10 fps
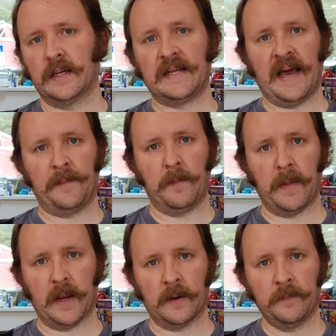tap
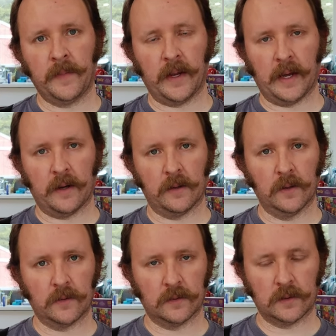man at a
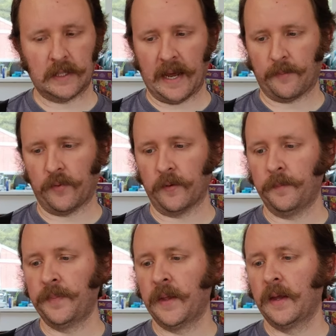local tap
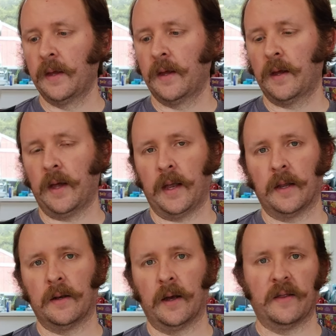room,
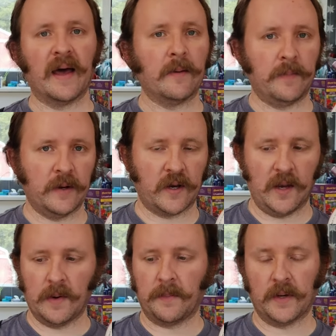and that beer
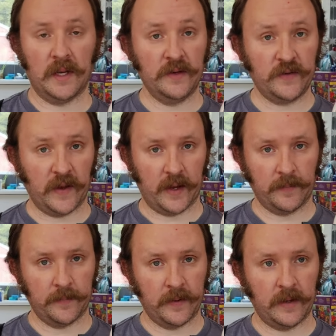came up, and he
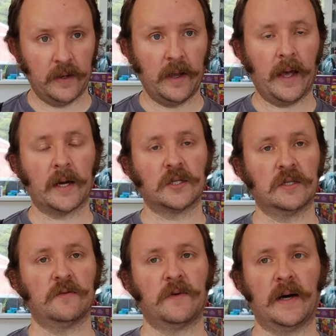said he
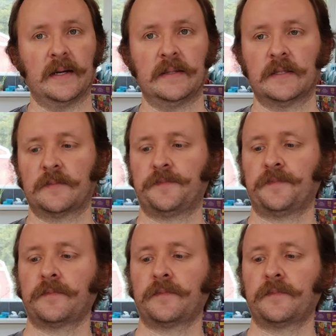actually finds